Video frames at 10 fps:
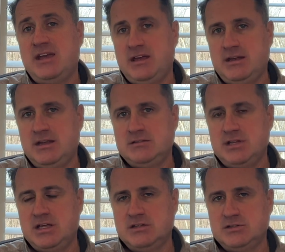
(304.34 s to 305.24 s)
in
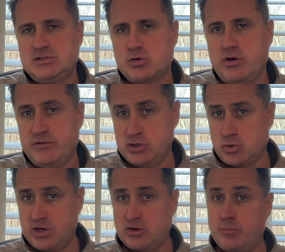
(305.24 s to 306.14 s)
and sort of
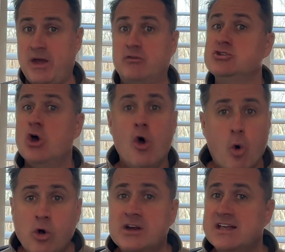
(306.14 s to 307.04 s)
enjoy their beverage
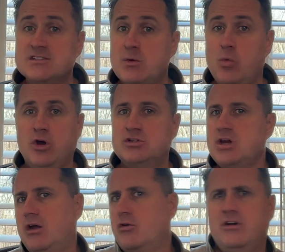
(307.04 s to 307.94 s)
or get some work
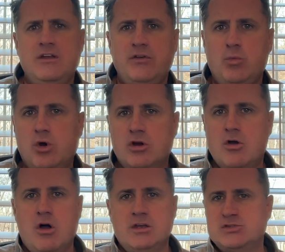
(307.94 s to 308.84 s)
done or even work
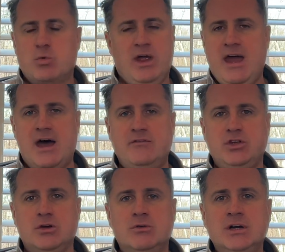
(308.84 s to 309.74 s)
calls, what have
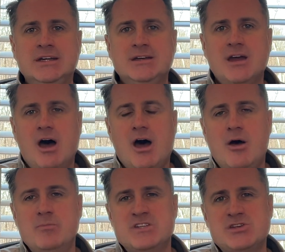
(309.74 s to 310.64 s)
you.
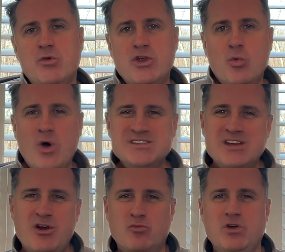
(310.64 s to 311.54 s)
So there
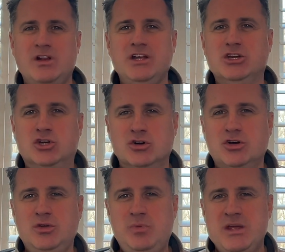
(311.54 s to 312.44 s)
wasn't a really
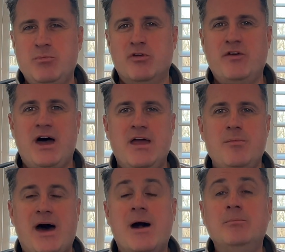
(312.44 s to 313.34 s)
good people
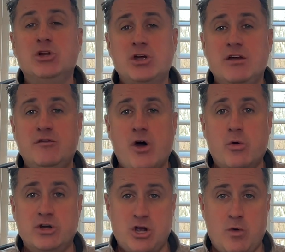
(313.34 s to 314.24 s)
vibe. I'm looking
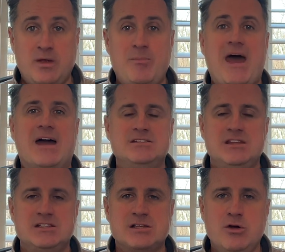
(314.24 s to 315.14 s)
forward to going back to
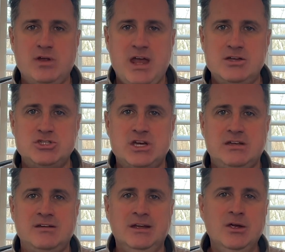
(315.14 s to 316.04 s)
this
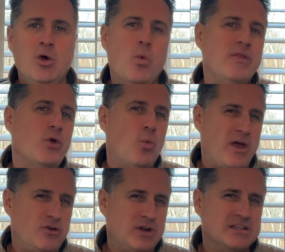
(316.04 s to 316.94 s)
location when the
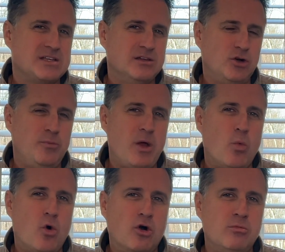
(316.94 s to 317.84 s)
weather gets a little
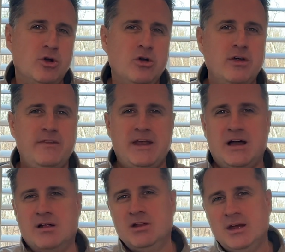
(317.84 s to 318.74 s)
bit warmer, and then
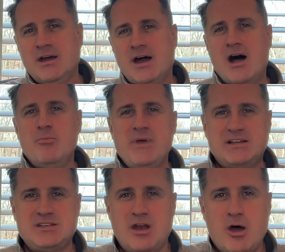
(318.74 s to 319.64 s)
I'll
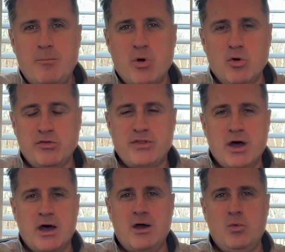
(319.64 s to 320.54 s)
mix it up both
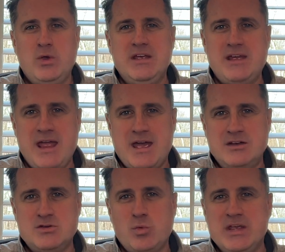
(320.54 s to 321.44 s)
week
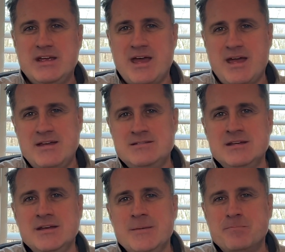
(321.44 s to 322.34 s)
and weekend,
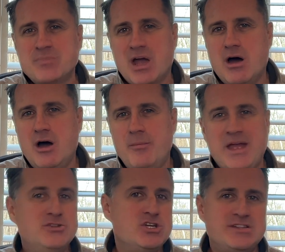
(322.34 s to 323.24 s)

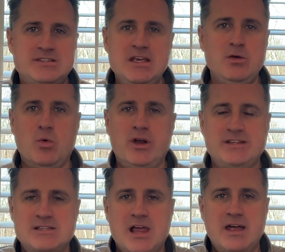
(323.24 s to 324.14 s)
and just see what
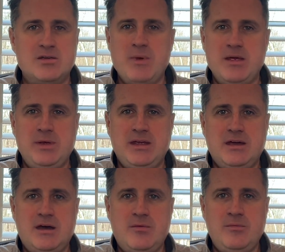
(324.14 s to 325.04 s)
it's like. Maybe
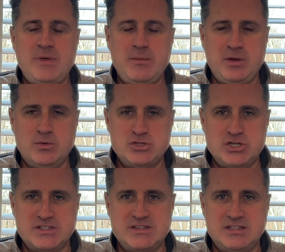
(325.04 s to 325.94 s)
it was
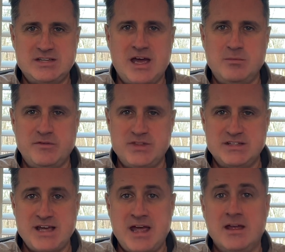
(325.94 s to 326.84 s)
just the time of the
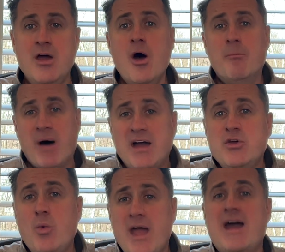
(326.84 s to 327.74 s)
day. By
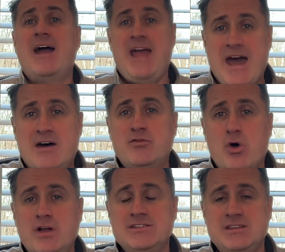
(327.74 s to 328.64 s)
the way, I have
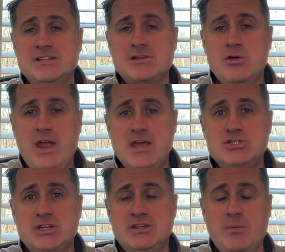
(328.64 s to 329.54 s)
gone to this
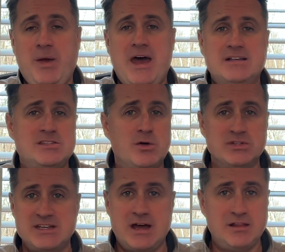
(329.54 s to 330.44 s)
location in the past, so
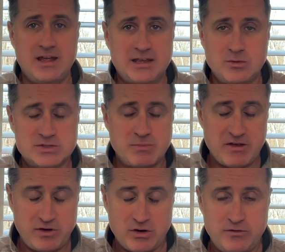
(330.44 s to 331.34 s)
it's not like it was my
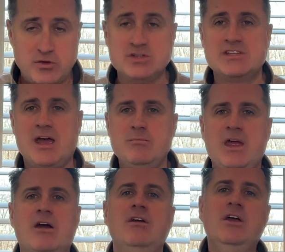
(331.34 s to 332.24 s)
very first time
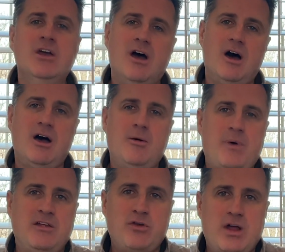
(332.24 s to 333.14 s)
there.
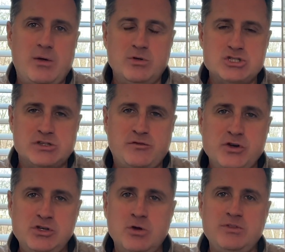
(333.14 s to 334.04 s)
I thought I would just
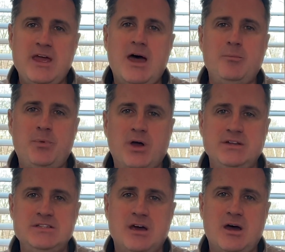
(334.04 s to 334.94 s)
footnote that,
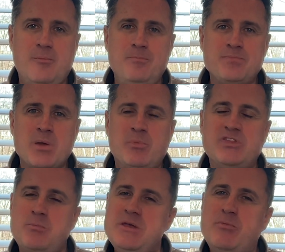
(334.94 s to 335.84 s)
but
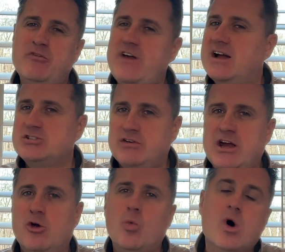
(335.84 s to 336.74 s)
the people factor
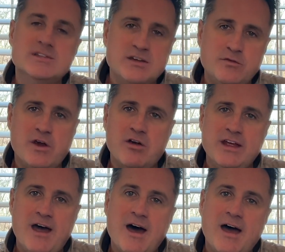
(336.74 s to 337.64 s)
here wasn't very
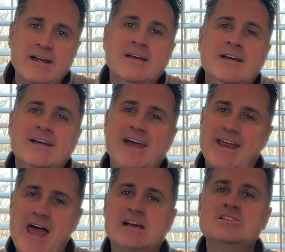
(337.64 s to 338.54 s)
high,
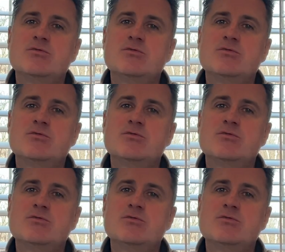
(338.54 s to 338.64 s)
and as a